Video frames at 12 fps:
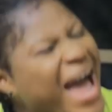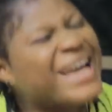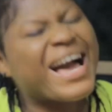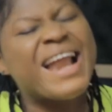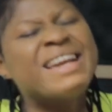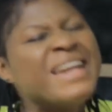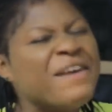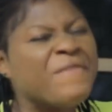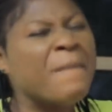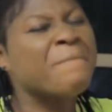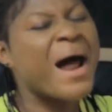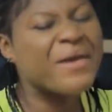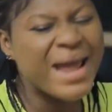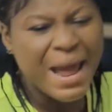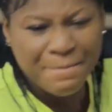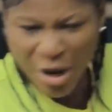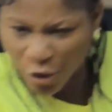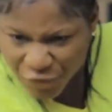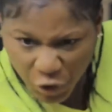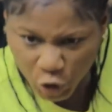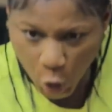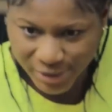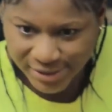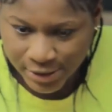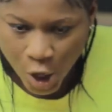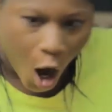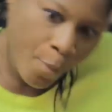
But I can never marry a man of your choice.